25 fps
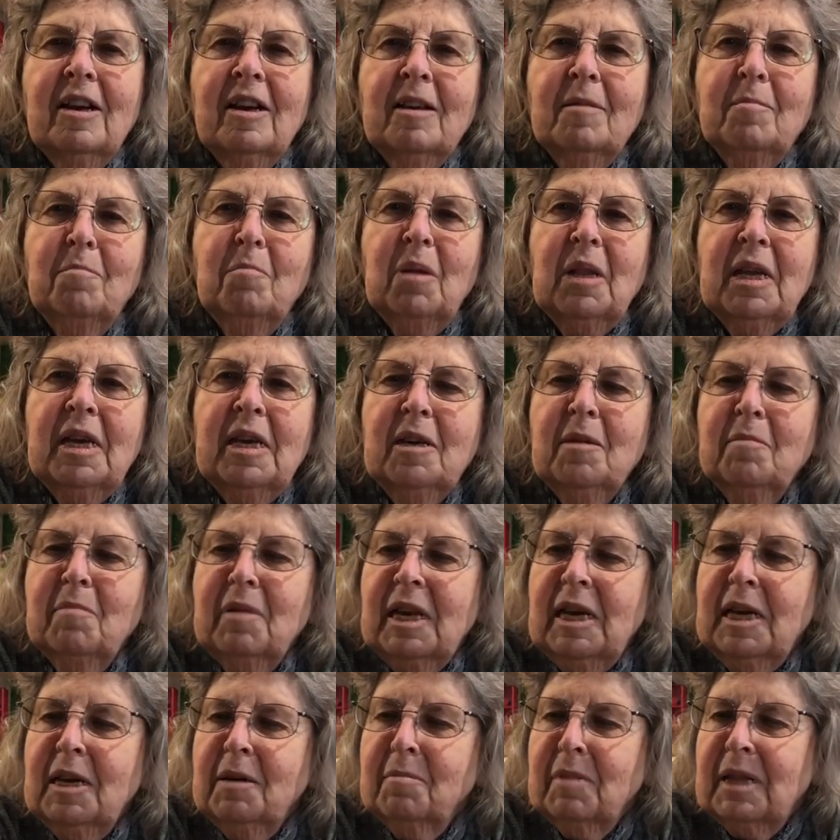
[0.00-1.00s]
bling,
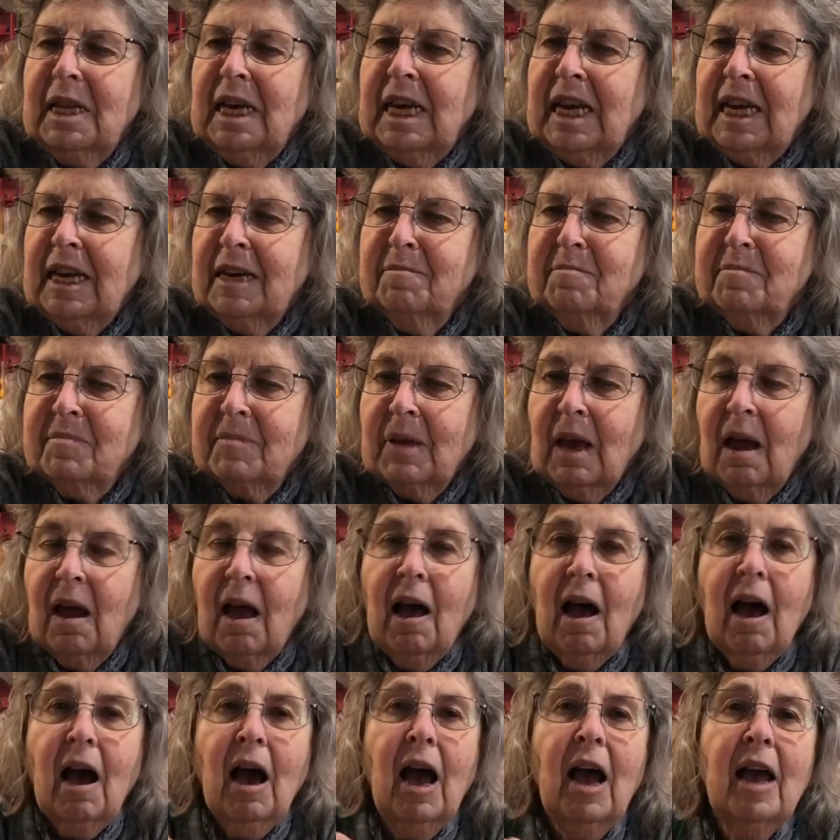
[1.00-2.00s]
bling, bling.
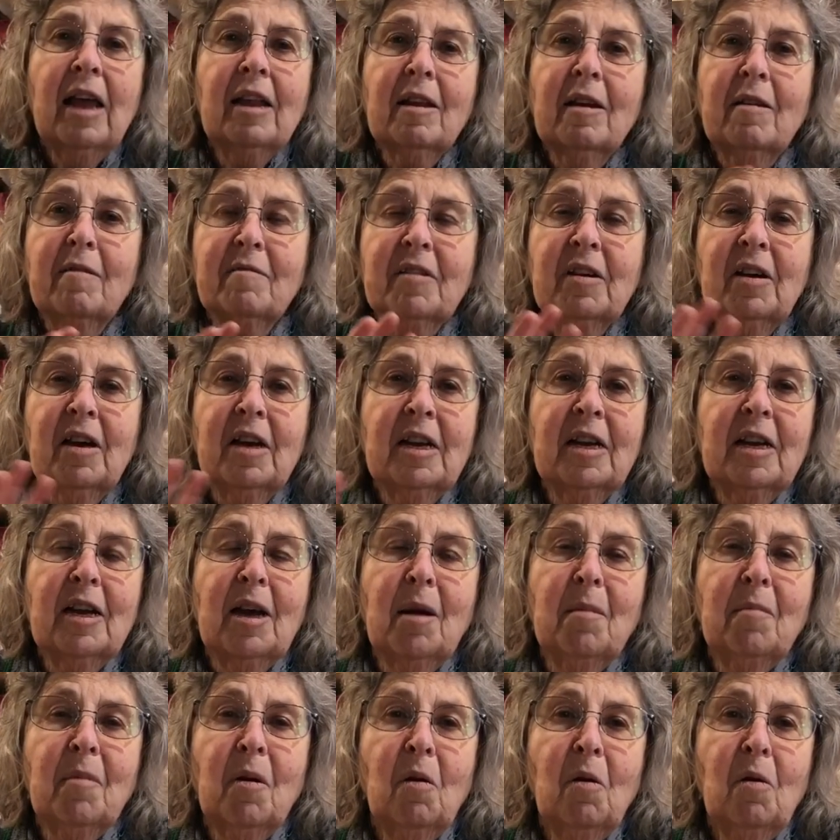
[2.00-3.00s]
I love cutting
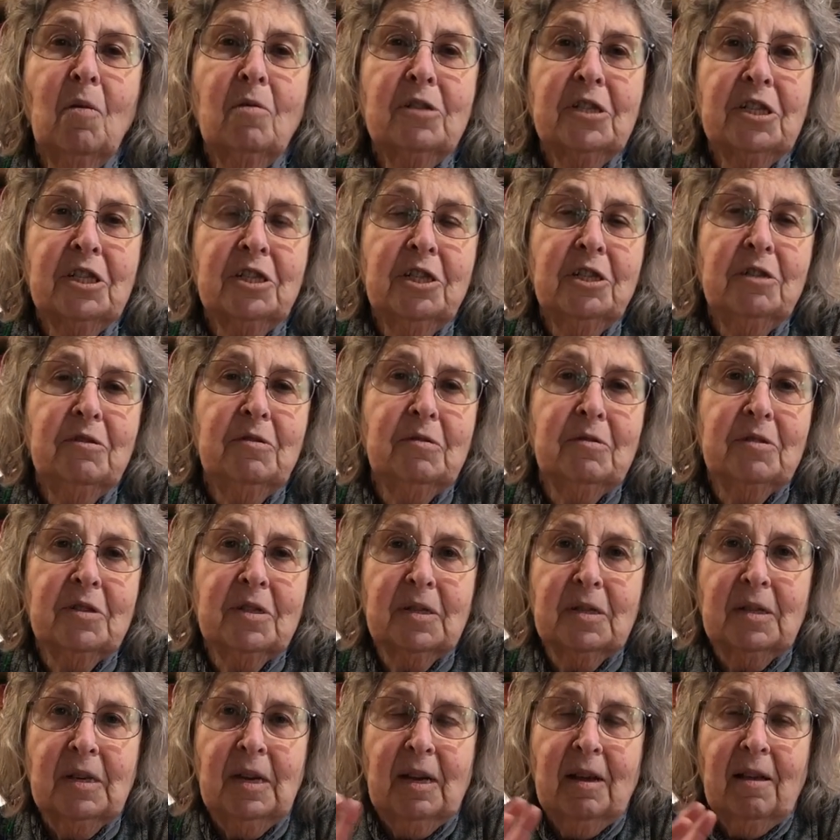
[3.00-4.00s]
up old
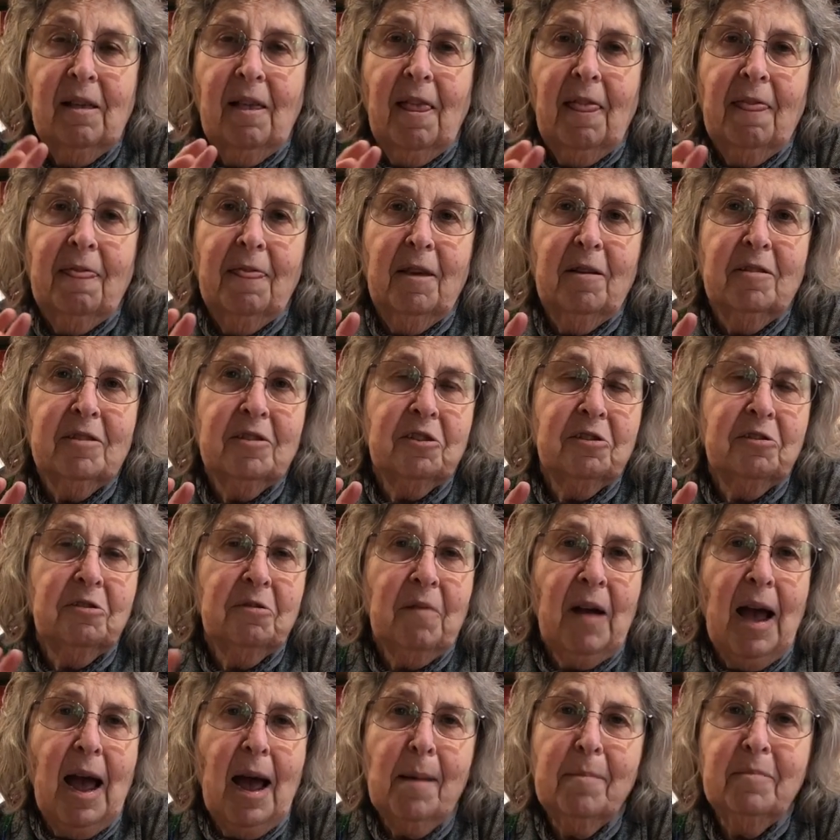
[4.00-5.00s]
shoes. The
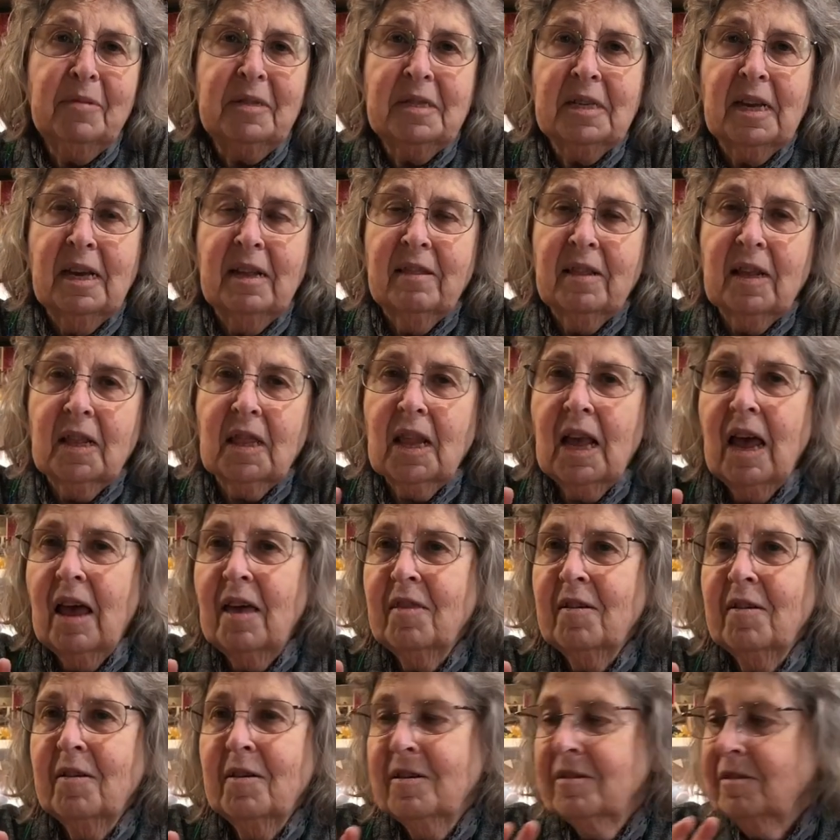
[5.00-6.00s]
straps and the
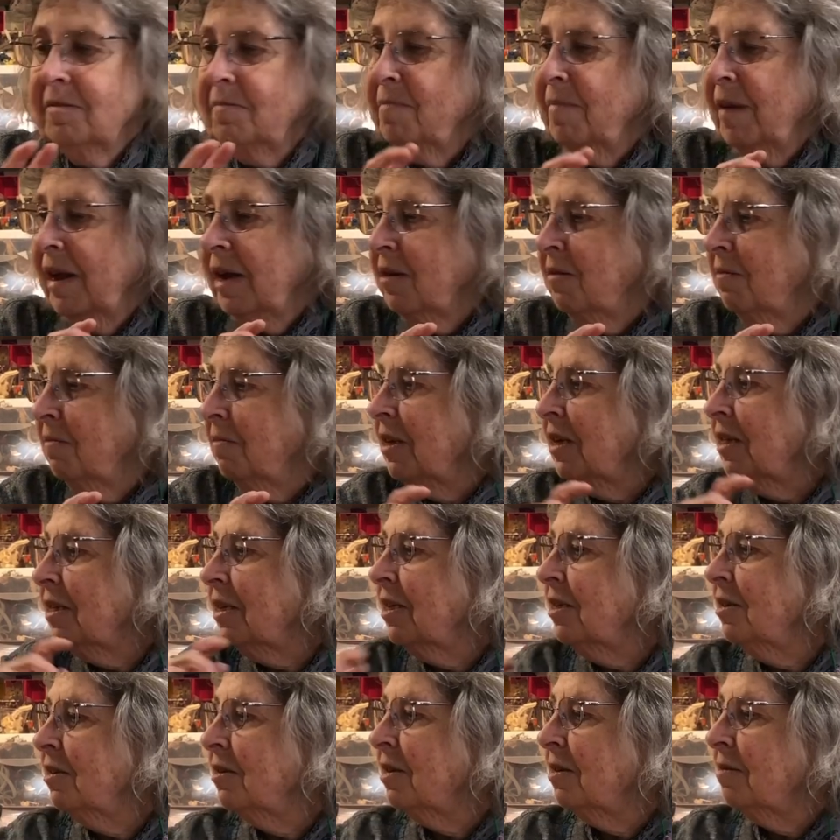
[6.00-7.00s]
leather make really
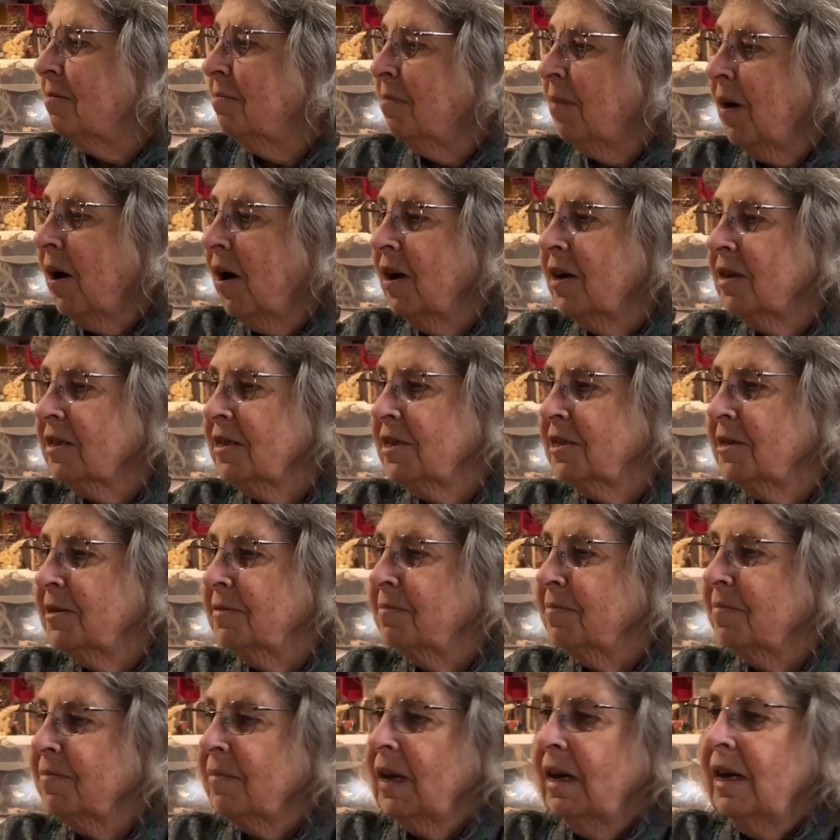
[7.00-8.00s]
good parts.
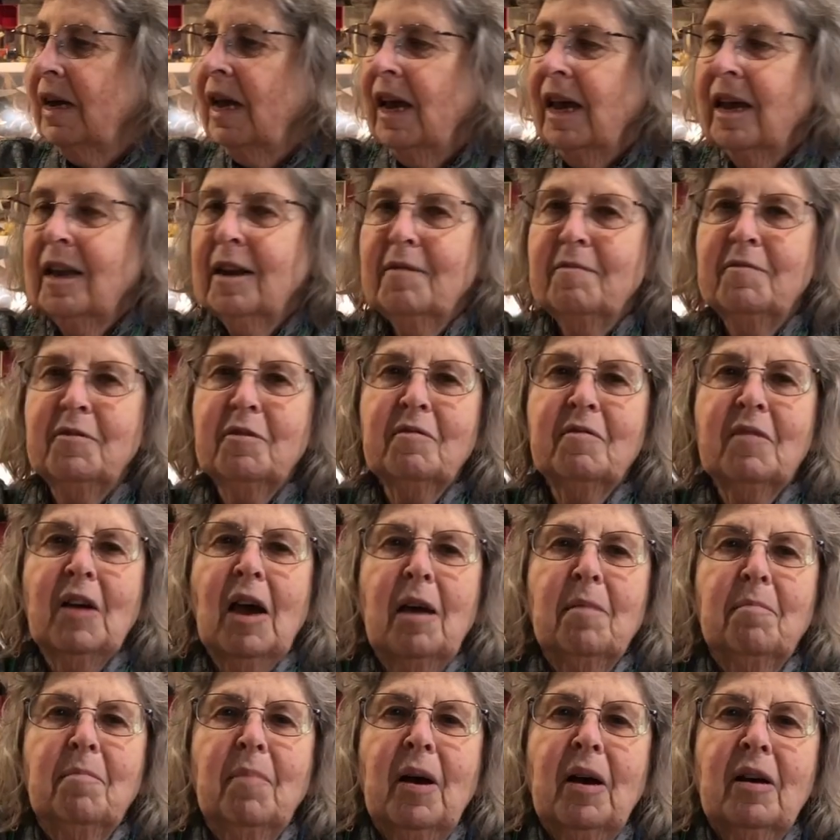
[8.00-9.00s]
And if you've
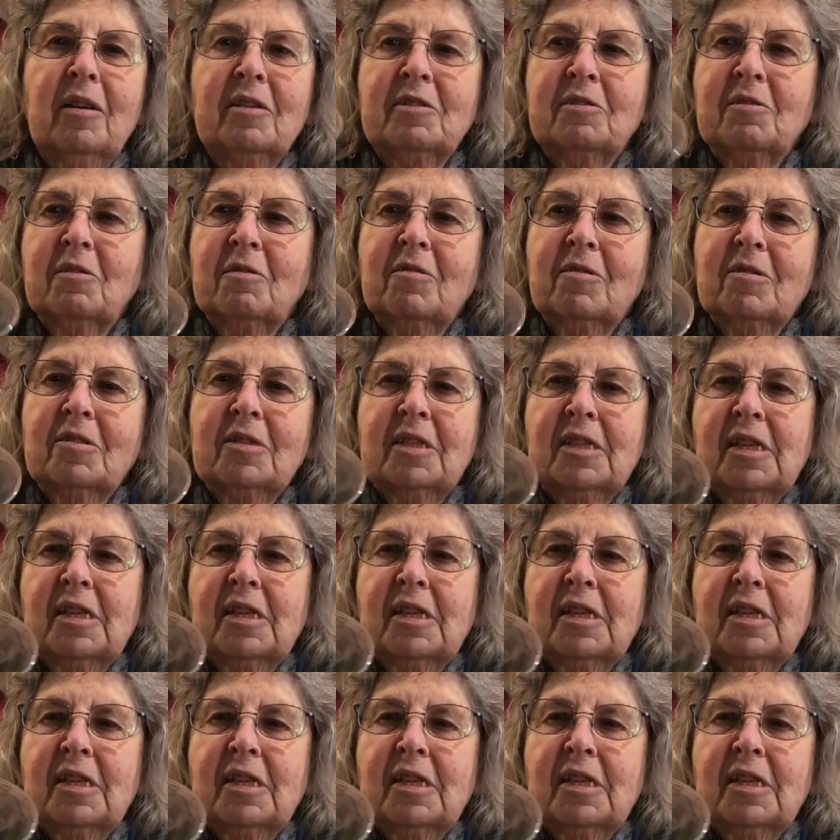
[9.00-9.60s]
got puzzles